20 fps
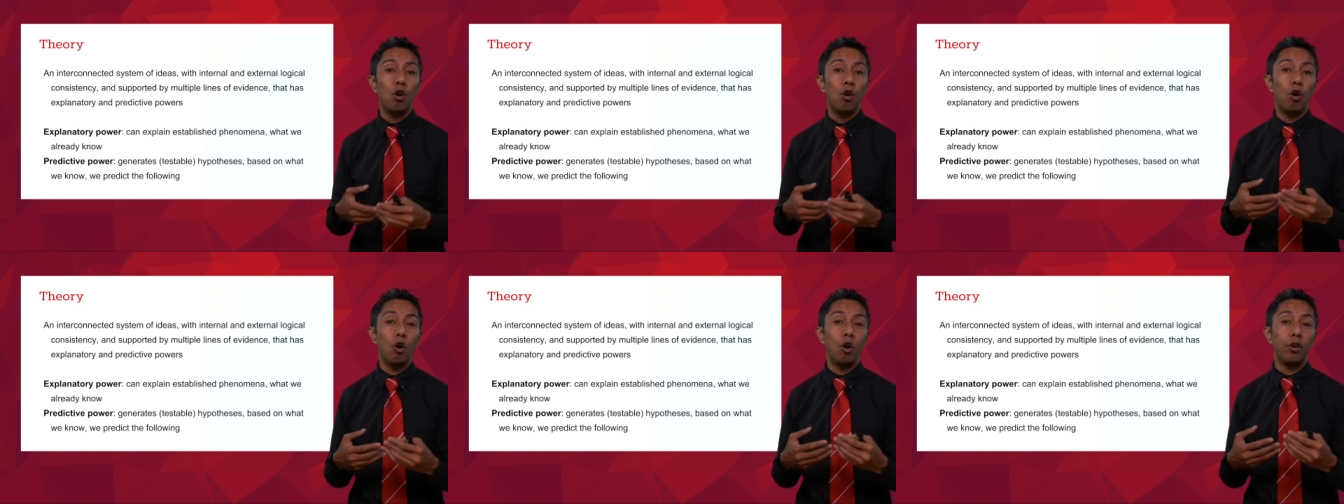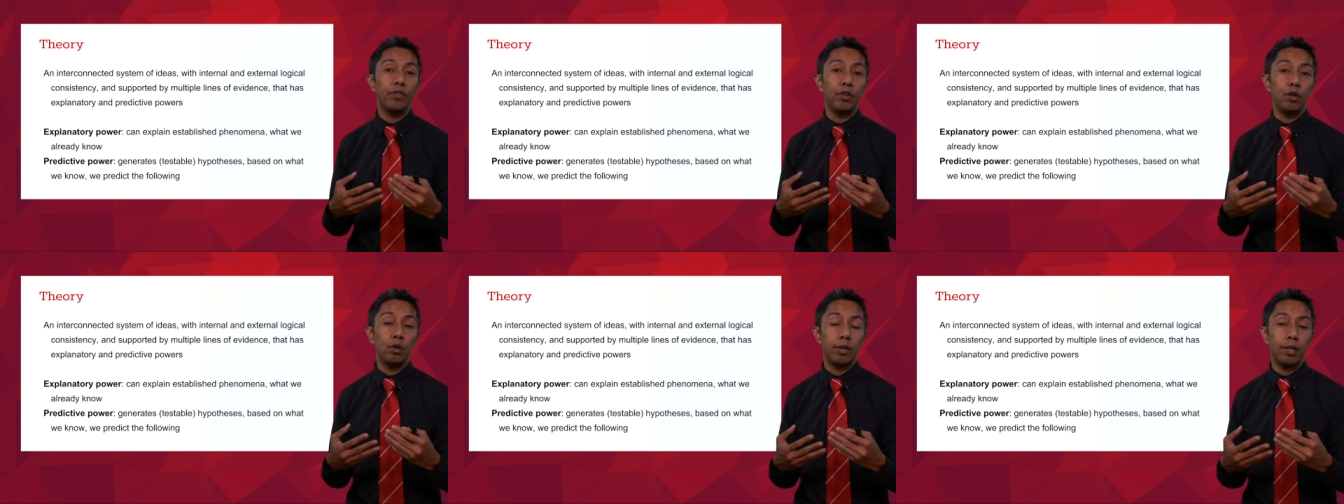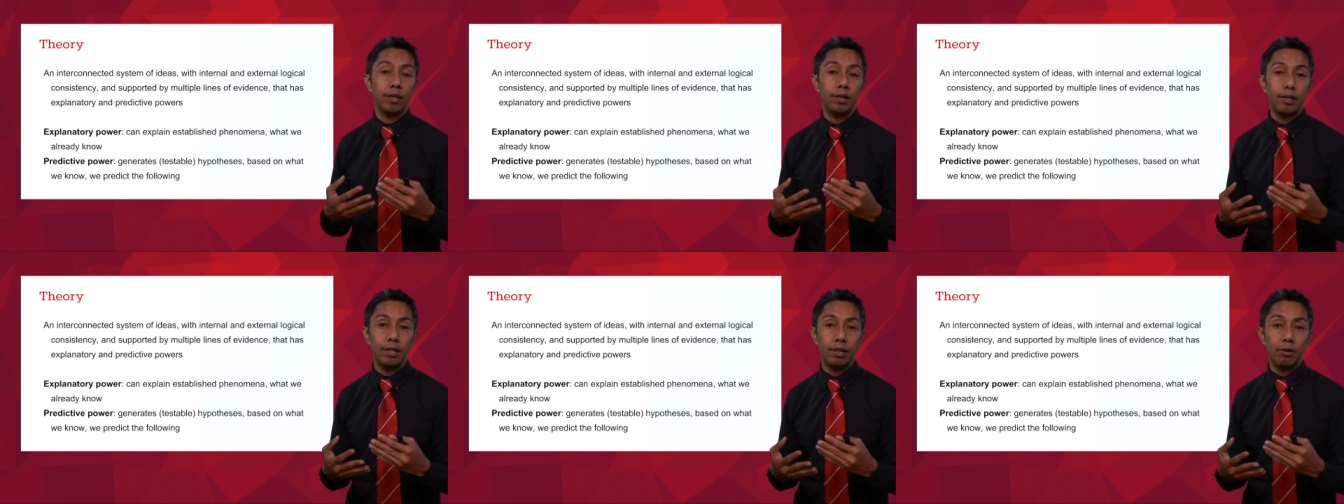or if you look at
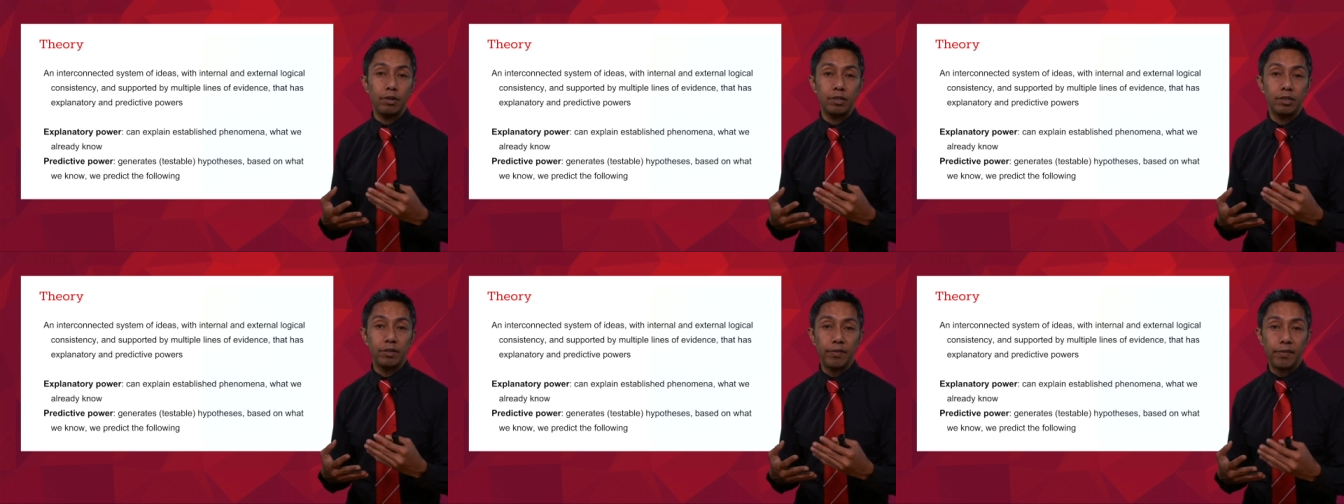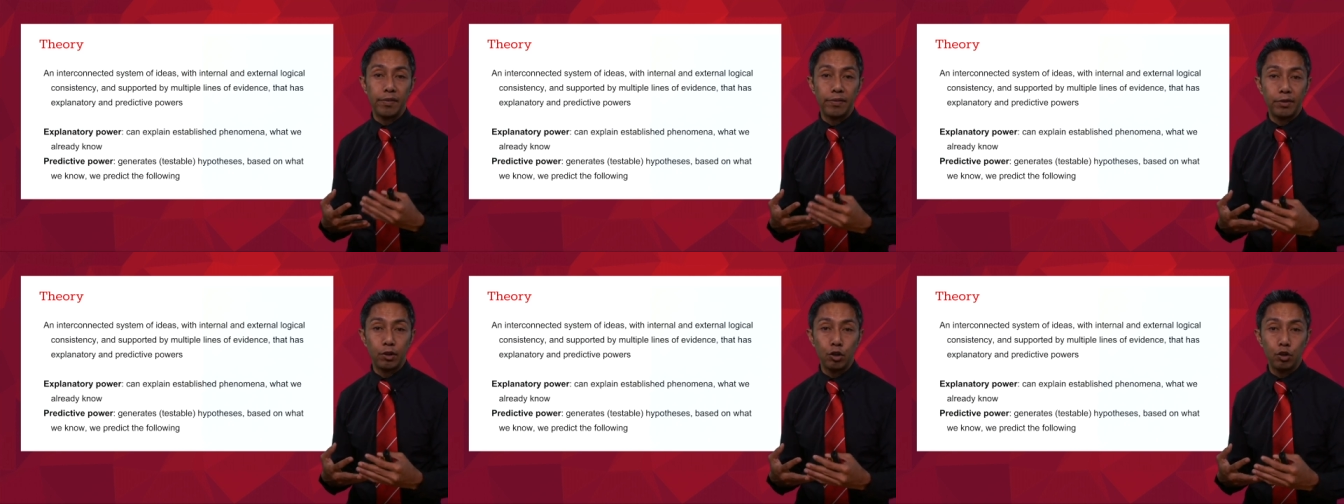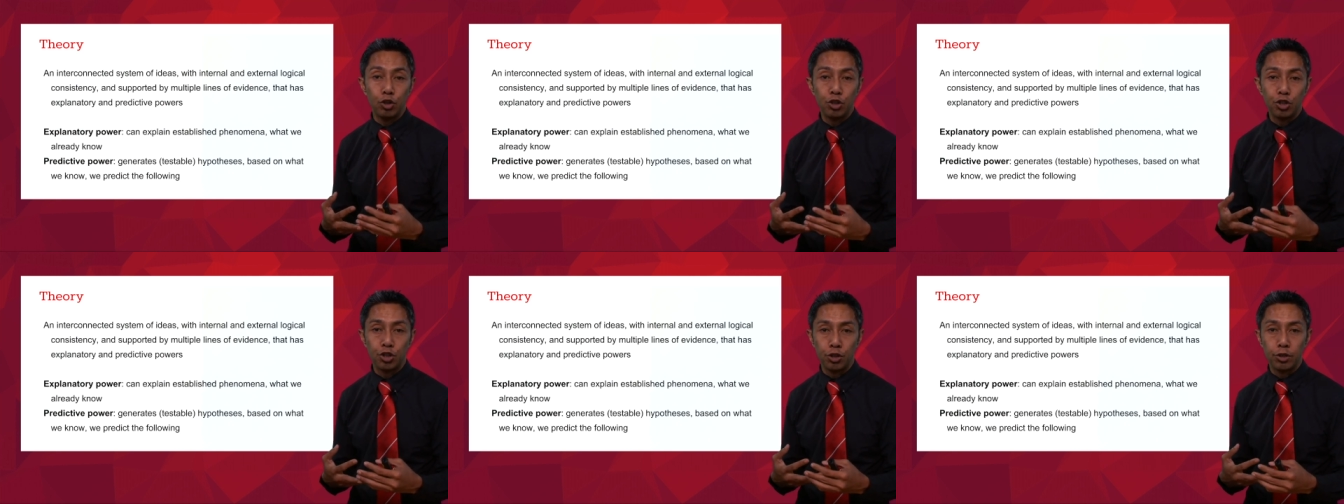theories of
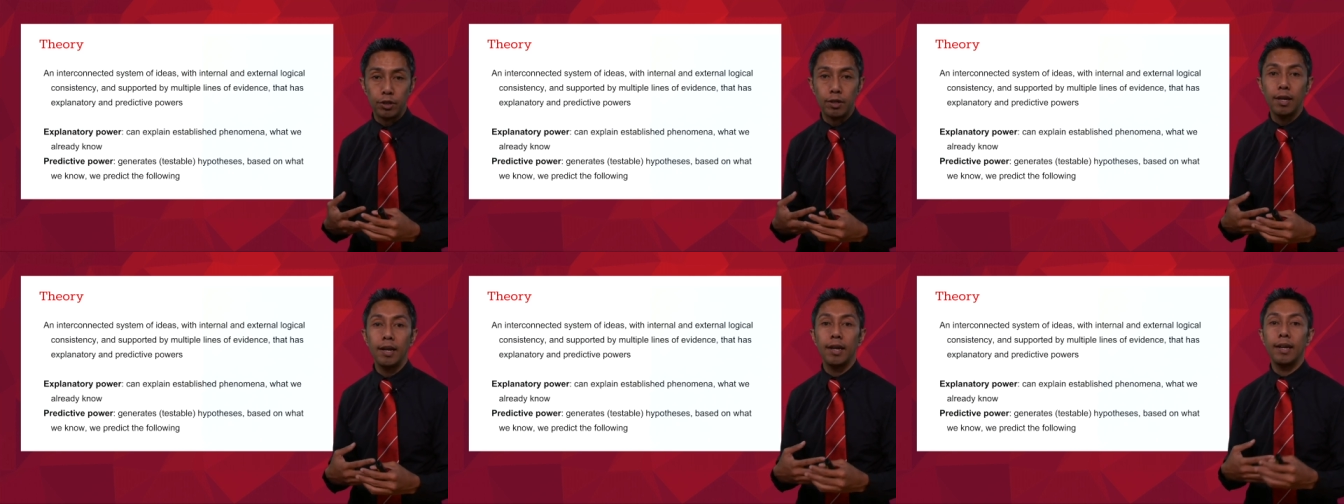evolution,